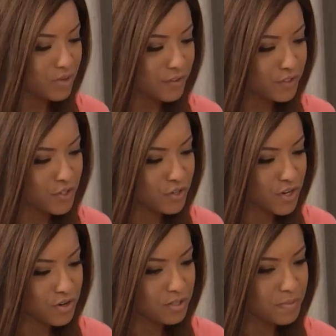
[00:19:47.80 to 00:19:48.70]
you give to young
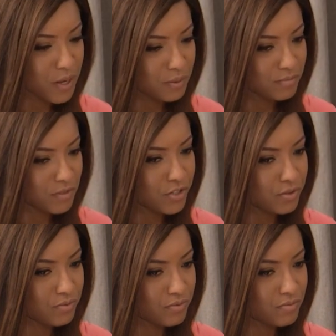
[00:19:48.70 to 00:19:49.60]
girls about, you
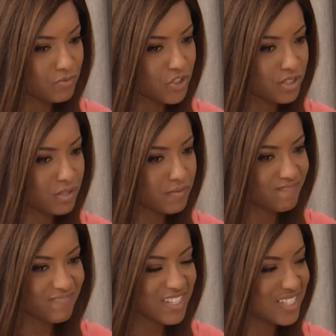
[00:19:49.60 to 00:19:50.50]
know, just
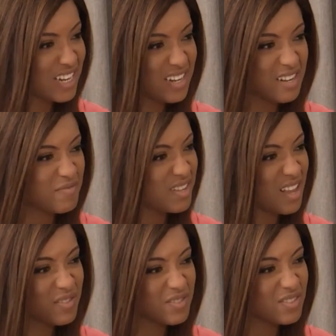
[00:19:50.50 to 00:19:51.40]
extending
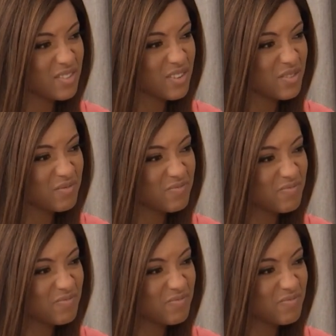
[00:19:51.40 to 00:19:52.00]
themselves, you know?